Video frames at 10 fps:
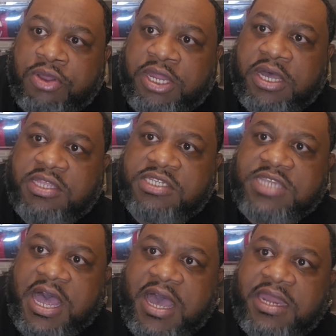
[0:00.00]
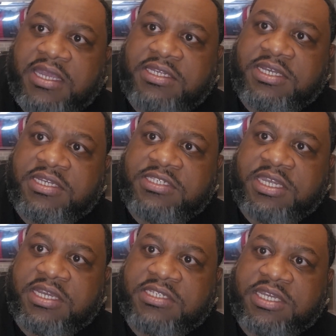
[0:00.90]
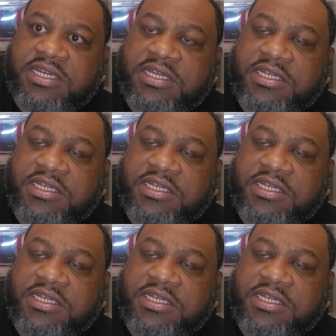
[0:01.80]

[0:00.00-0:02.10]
On the other side, it says